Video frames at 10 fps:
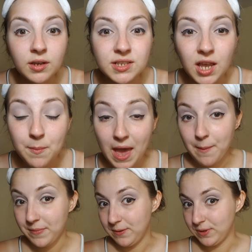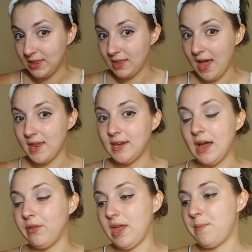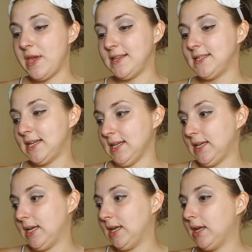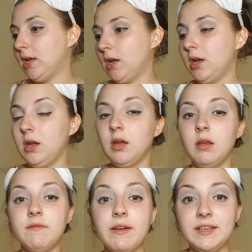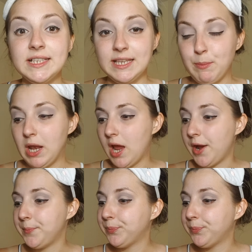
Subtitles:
So I'm happy with that now. They're basically very similar.